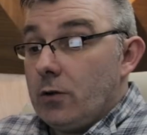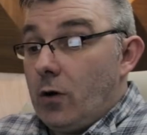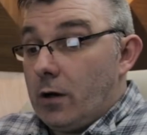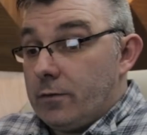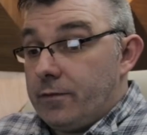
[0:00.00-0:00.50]
a
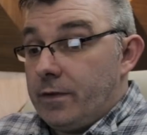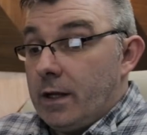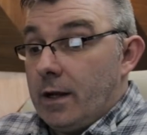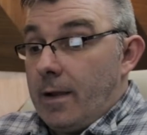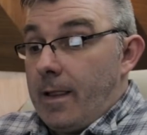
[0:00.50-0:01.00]
lot of
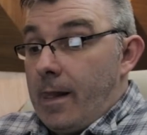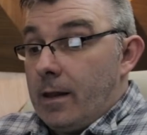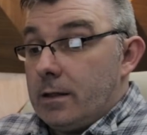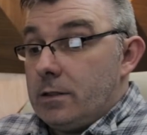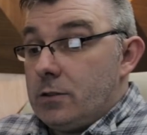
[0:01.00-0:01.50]

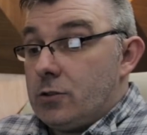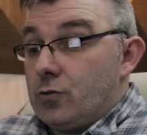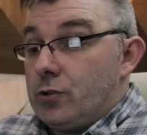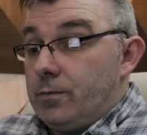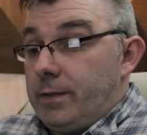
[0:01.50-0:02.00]

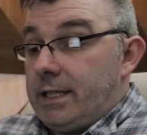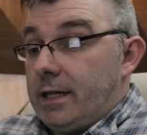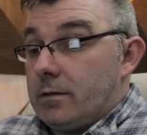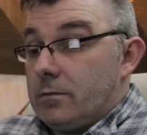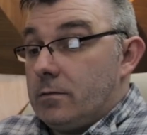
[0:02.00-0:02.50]
social
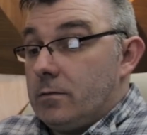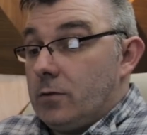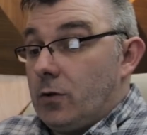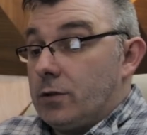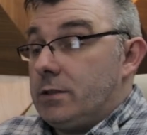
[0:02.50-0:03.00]
media
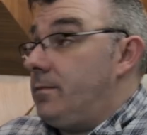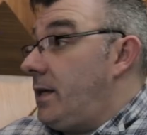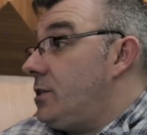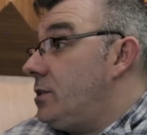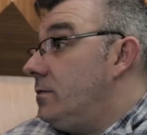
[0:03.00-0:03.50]

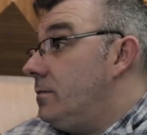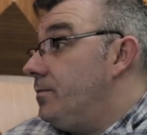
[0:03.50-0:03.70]
automation